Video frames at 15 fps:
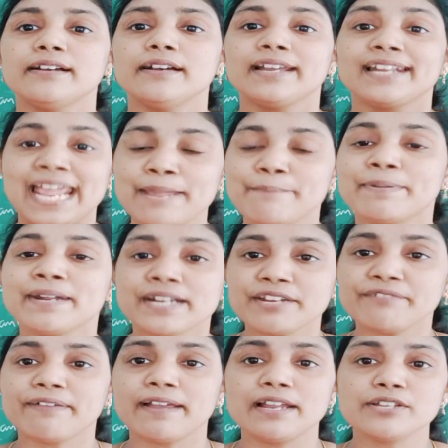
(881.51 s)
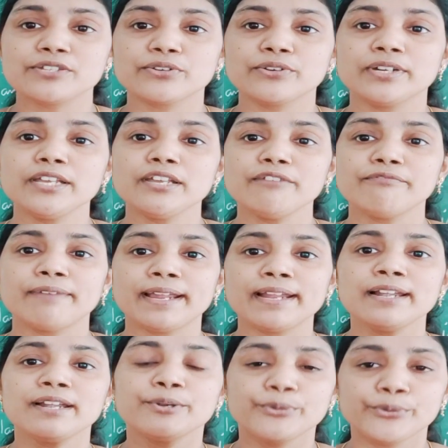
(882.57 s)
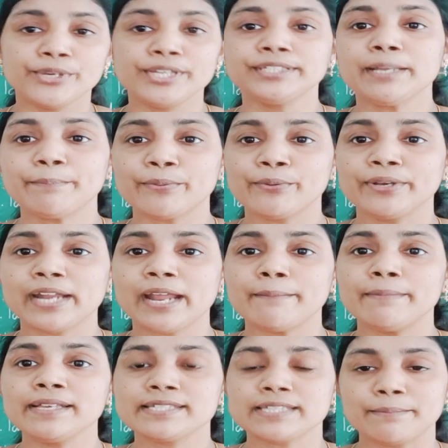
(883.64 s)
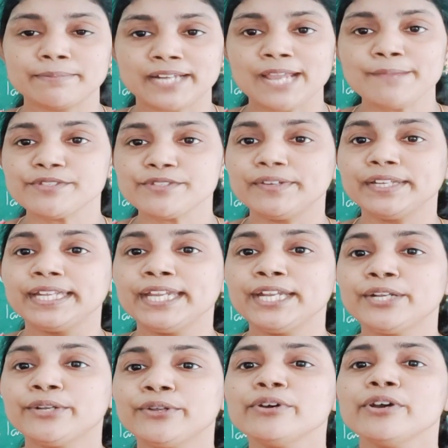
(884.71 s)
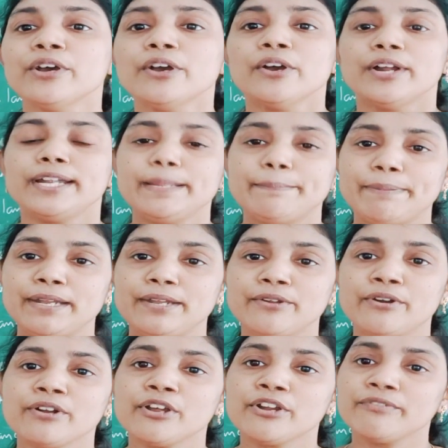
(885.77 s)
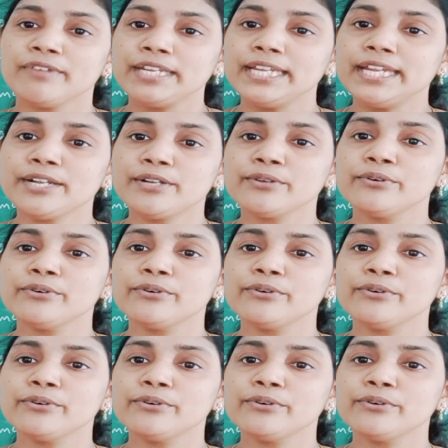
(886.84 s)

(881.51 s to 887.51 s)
library files only. While doing the programming, sometimes we need to depend on, or we need to